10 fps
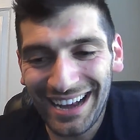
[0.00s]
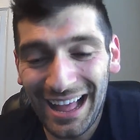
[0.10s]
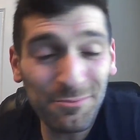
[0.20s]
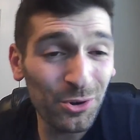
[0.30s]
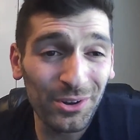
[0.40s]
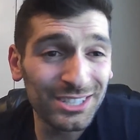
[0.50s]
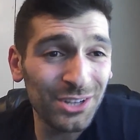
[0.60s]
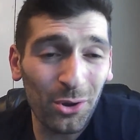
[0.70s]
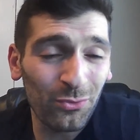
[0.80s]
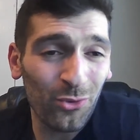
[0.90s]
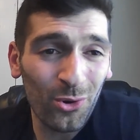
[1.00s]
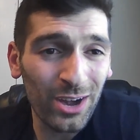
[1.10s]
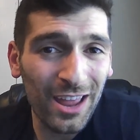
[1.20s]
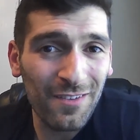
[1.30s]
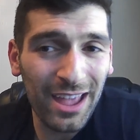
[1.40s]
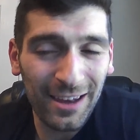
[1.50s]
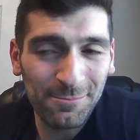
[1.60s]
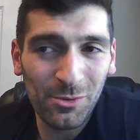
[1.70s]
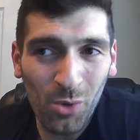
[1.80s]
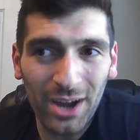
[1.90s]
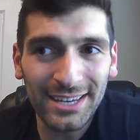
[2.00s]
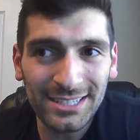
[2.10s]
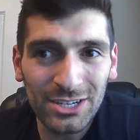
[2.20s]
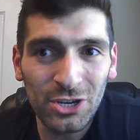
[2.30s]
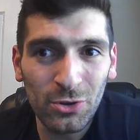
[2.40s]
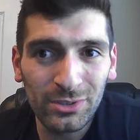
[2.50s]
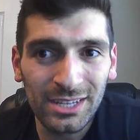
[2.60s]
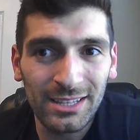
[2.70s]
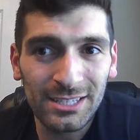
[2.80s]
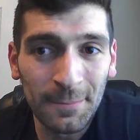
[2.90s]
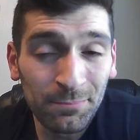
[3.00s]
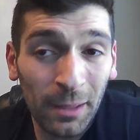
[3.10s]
I'm really stoked for and have been wanting to do since